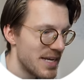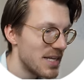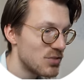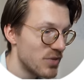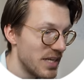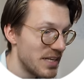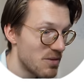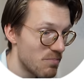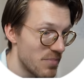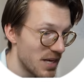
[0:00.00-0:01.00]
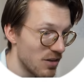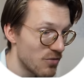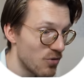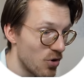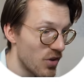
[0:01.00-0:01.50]
It's really in the middle
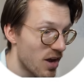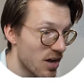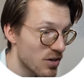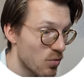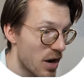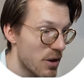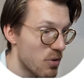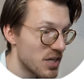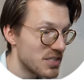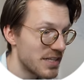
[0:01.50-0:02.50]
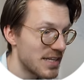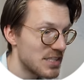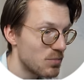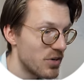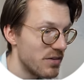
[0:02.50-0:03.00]
of all the other Huawei watches I
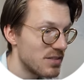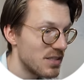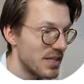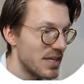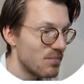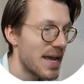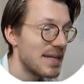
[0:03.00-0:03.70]
tested previously,